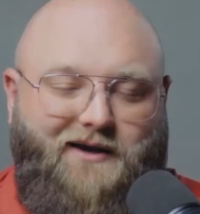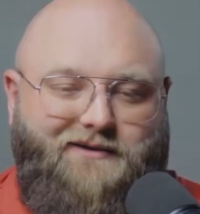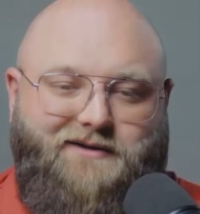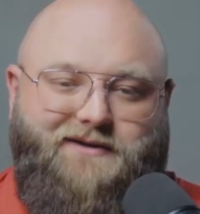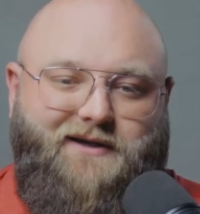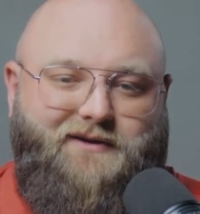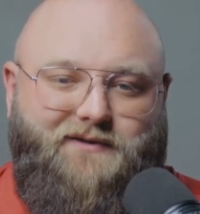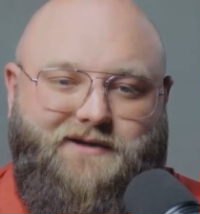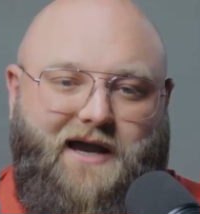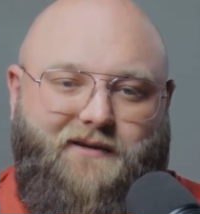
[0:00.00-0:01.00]
Just get
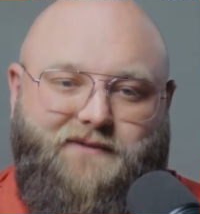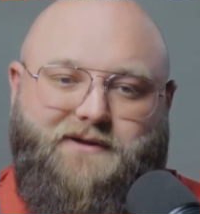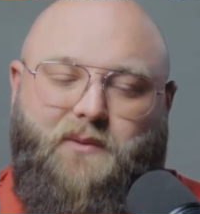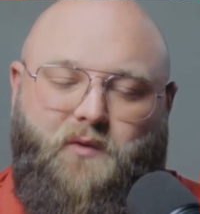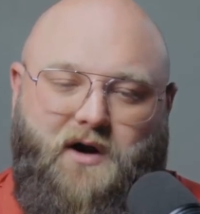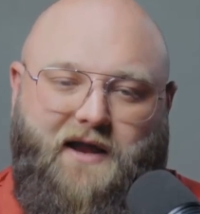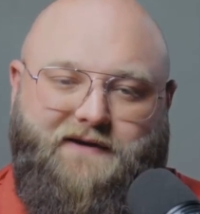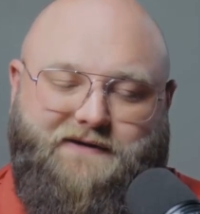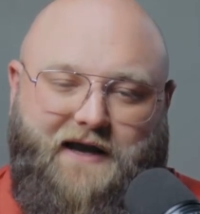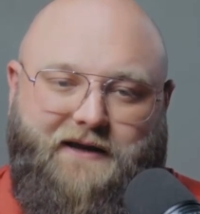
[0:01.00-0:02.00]
those items somewhere out of
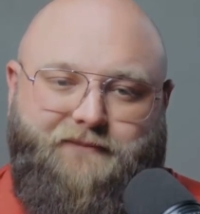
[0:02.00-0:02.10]
sight.